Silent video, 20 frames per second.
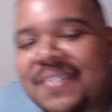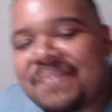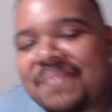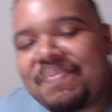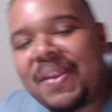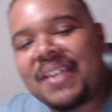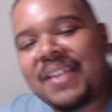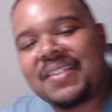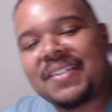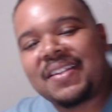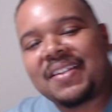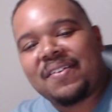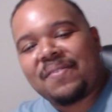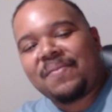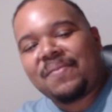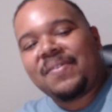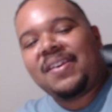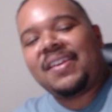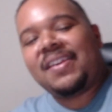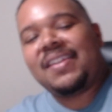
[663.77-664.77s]
basically on
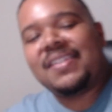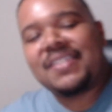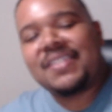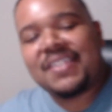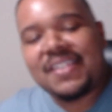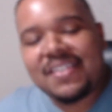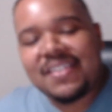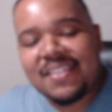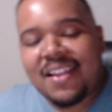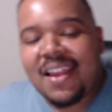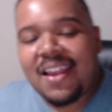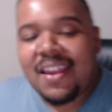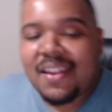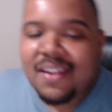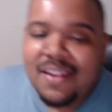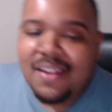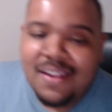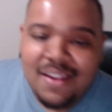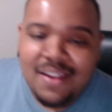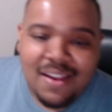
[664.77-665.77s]
Rick, and she's like,
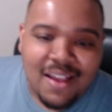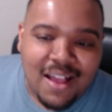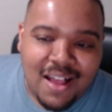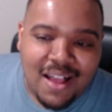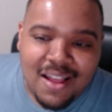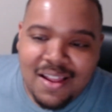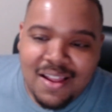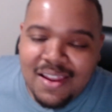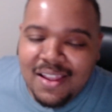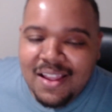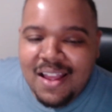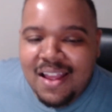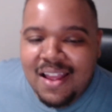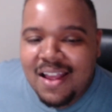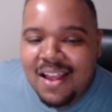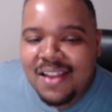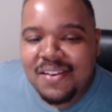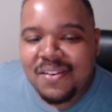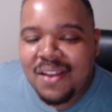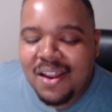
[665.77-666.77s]

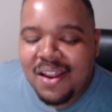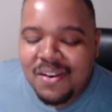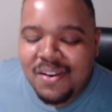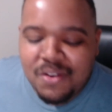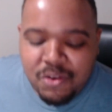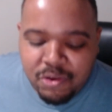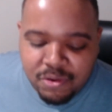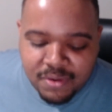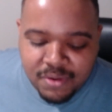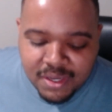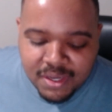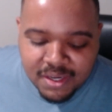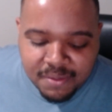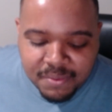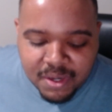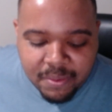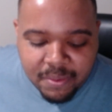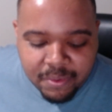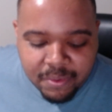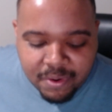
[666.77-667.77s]
I knew you would end up
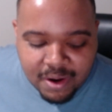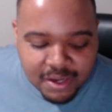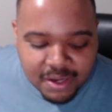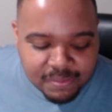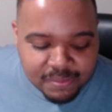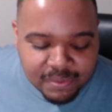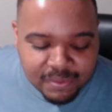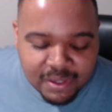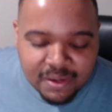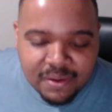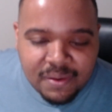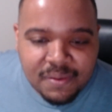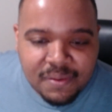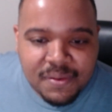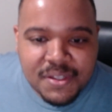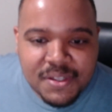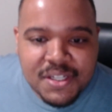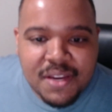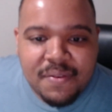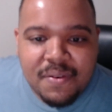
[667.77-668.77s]
double crossing me
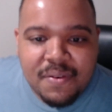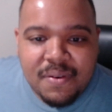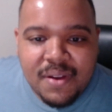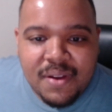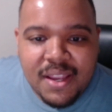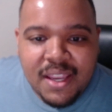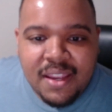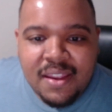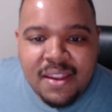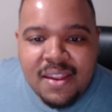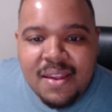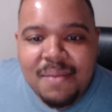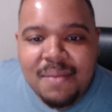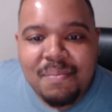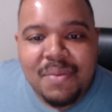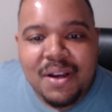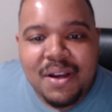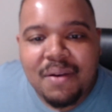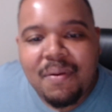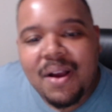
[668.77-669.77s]
whichever way,
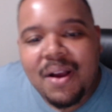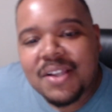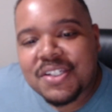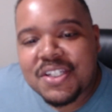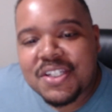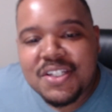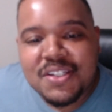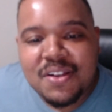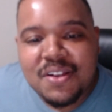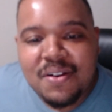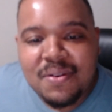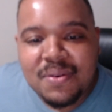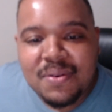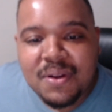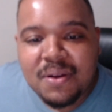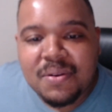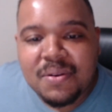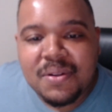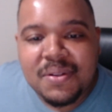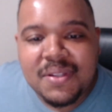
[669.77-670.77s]
but while she's going to
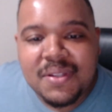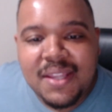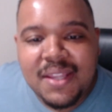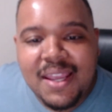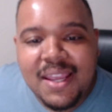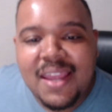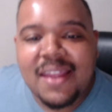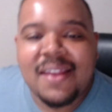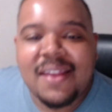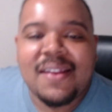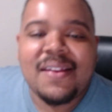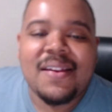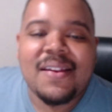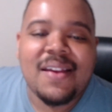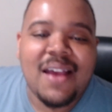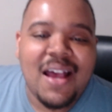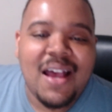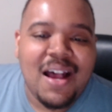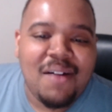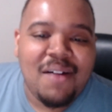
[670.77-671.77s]
go do that,
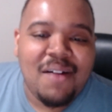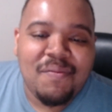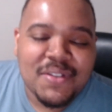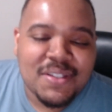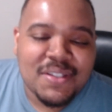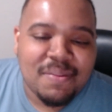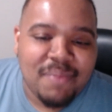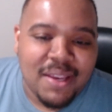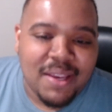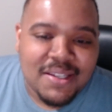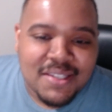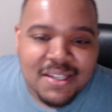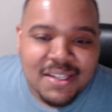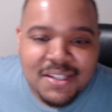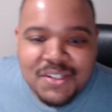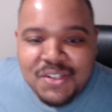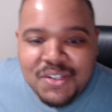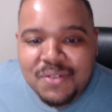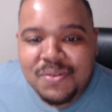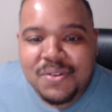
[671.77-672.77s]
I'm just to basically
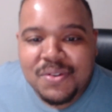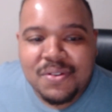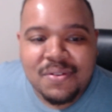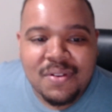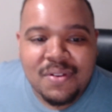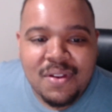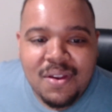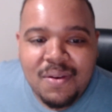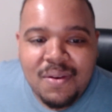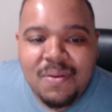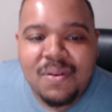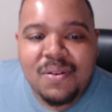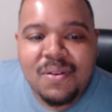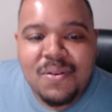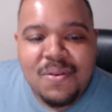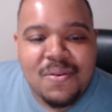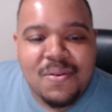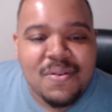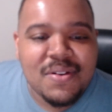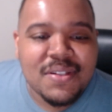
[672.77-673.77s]
shoot you. Well, of
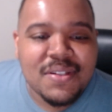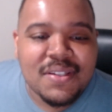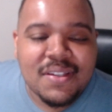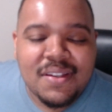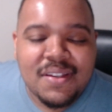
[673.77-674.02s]
course,